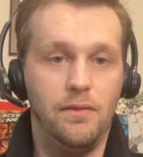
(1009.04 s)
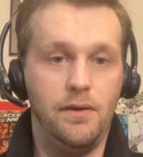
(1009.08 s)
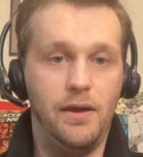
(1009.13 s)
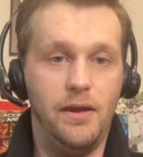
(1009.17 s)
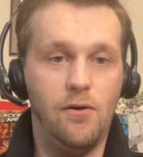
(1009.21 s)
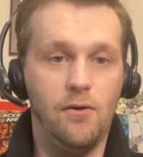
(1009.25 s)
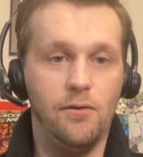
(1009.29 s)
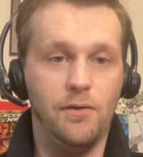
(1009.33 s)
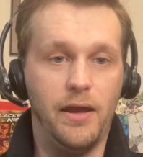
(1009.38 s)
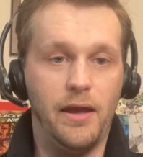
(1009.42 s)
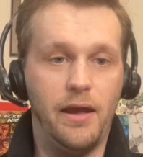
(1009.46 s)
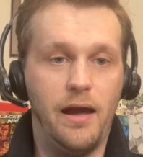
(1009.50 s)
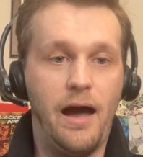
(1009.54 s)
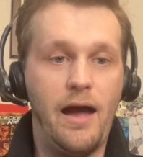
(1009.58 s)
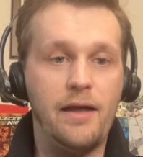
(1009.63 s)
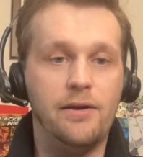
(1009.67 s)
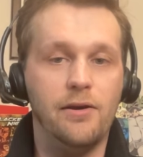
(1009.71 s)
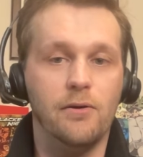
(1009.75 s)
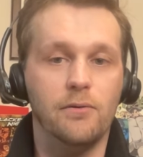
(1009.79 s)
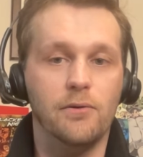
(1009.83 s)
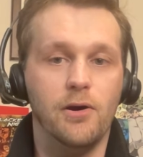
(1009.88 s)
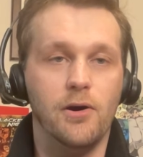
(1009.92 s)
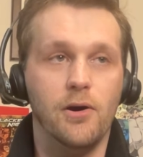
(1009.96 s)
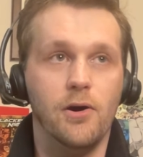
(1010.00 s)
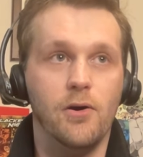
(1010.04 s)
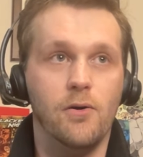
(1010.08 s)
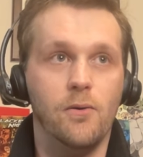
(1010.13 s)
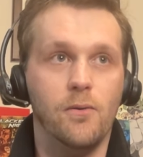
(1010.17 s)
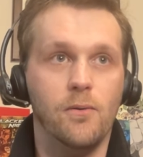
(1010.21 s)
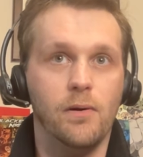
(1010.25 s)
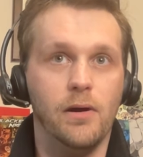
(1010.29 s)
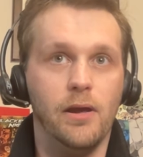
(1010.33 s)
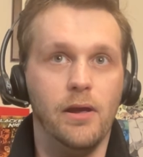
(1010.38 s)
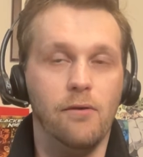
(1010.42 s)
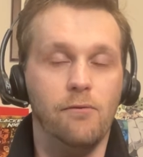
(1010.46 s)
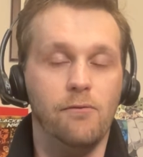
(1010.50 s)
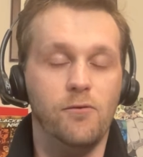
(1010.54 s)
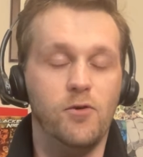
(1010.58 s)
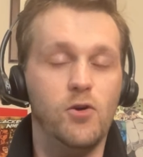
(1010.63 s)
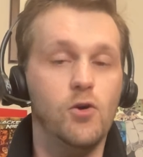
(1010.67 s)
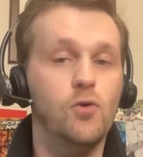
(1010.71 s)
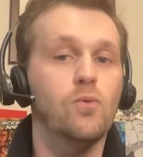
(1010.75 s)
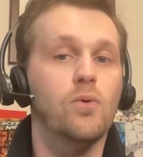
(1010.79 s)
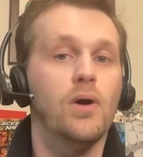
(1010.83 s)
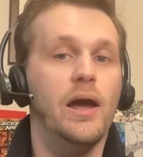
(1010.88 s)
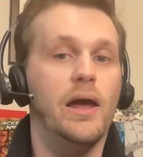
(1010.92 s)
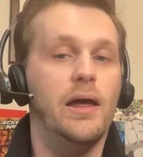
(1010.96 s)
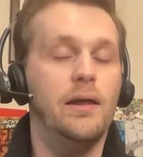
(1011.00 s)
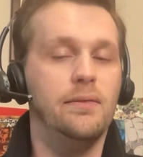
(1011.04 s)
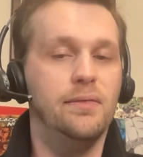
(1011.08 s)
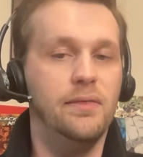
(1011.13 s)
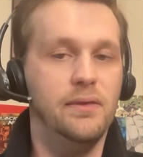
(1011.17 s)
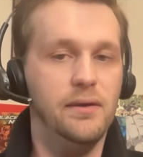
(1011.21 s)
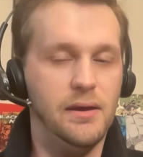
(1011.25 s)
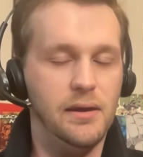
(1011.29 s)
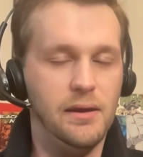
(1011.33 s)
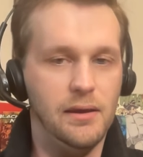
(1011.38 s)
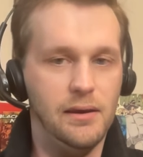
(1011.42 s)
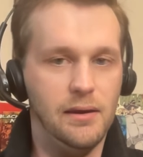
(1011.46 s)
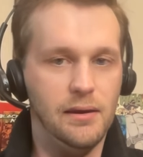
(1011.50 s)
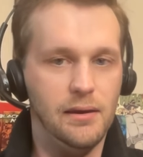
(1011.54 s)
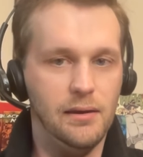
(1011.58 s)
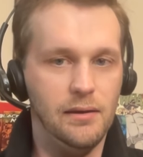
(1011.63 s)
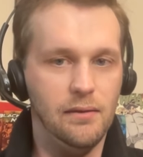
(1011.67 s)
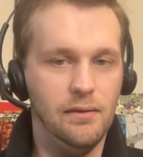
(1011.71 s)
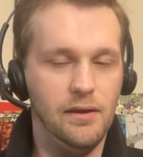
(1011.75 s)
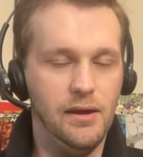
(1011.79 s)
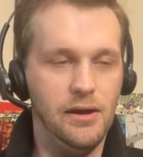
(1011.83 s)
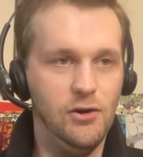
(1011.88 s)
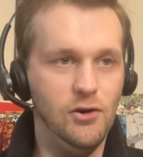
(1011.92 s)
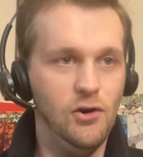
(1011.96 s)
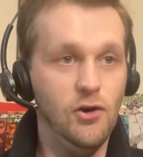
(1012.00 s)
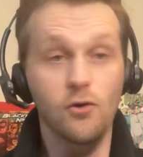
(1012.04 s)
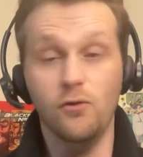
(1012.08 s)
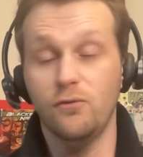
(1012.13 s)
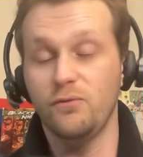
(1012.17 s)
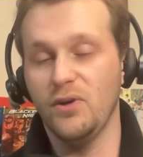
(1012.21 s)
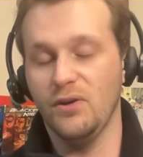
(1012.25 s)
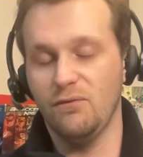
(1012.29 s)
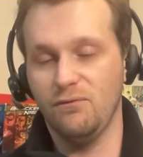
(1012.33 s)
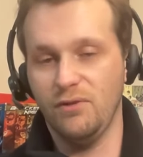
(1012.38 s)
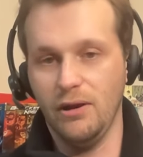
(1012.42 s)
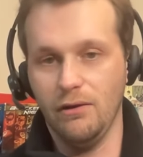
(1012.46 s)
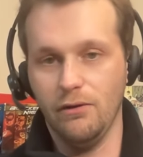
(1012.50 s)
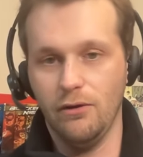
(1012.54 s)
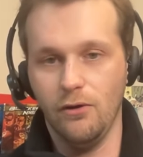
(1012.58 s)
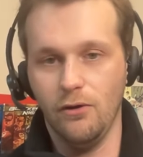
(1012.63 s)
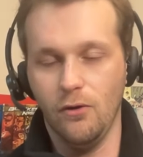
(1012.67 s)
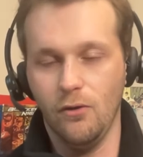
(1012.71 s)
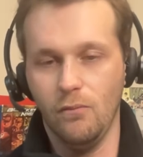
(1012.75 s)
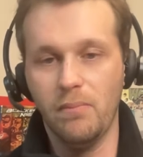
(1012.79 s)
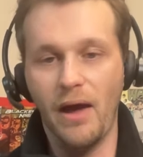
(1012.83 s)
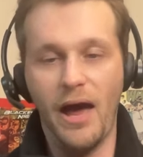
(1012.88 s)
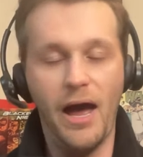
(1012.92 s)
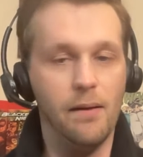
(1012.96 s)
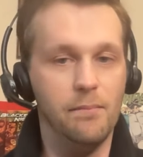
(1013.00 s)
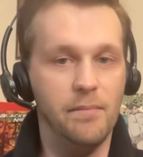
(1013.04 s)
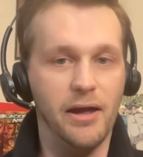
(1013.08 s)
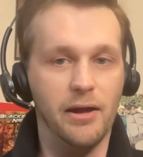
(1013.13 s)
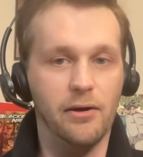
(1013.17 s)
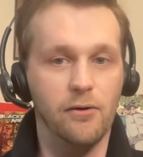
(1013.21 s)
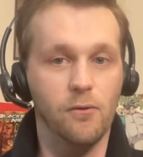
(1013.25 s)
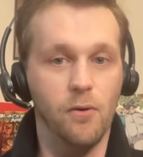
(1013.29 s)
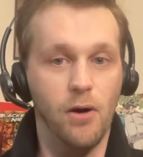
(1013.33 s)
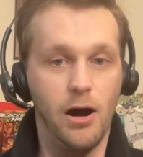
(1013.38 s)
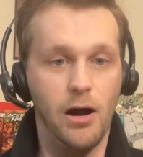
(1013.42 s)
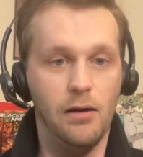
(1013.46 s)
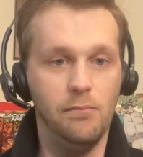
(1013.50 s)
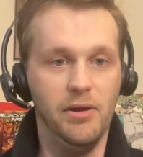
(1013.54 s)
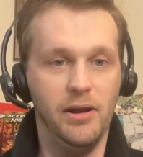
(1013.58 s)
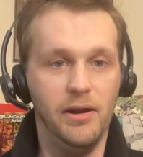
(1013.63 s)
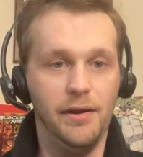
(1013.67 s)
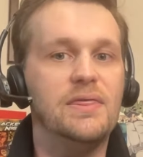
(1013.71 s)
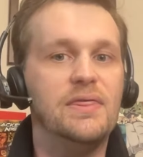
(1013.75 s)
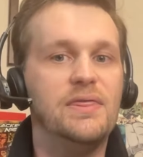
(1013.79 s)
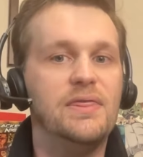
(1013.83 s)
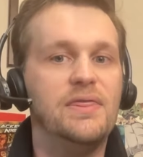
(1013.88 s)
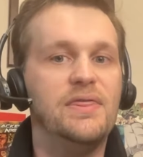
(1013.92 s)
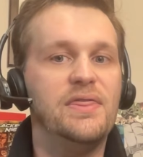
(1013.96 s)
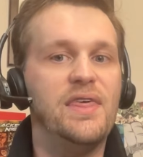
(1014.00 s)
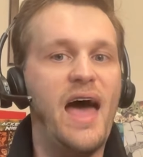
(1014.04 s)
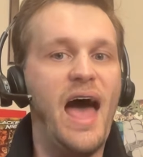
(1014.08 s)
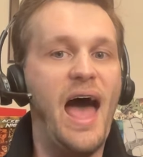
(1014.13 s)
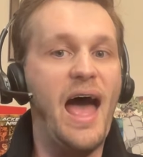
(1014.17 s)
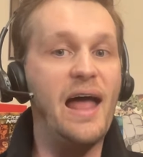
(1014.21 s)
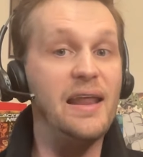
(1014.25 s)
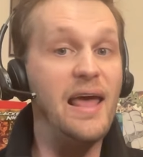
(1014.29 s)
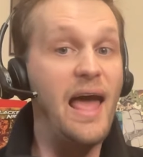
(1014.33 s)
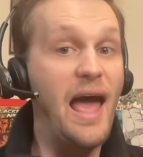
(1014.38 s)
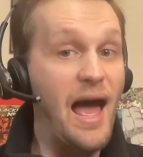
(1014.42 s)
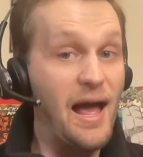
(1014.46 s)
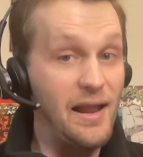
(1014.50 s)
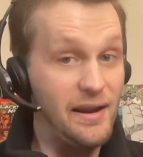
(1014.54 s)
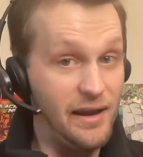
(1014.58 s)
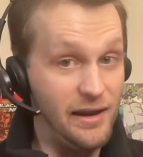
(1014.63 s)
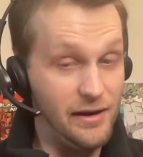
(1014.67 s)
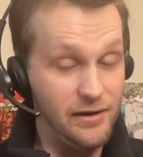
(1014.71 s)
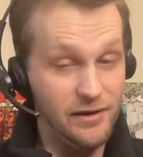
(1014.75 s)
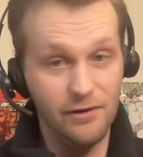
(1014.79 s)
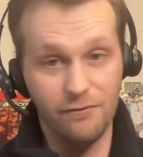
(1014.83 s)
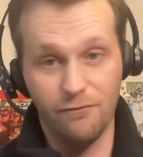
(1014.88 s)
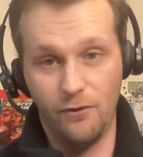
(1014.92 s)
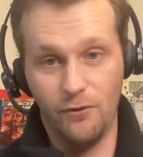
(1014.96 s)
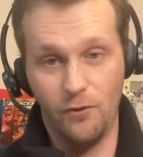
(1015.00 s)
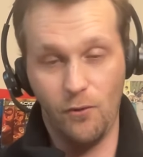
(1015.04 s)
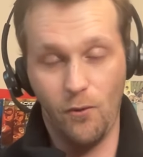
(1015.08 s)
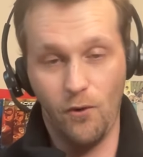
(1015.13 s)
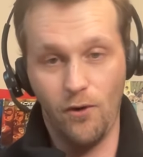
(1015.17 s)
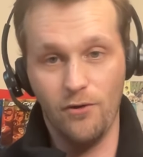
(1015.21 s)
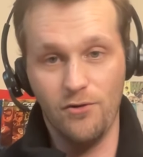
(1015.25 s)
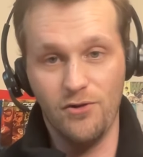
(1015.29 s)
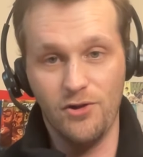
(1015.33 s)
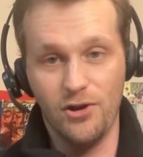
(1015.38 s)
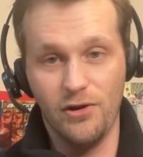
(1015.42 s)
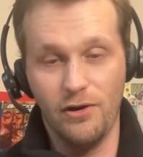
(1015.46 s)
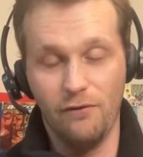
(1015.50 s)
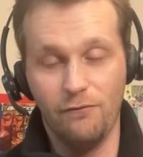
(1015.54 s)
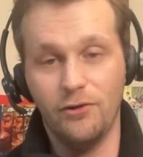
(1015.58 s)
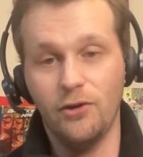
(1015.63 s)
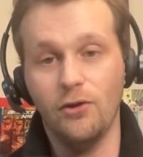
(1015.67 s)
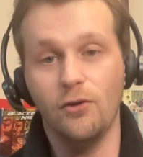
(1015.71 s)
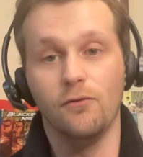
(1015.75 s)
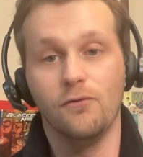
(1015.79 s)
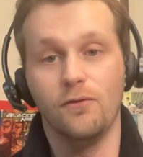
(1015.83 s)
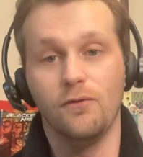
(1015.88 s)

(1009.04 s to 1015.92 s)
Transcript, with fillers: The only I don't know if you read the the new Fifty Two Batman and Robin that had a different origin of Two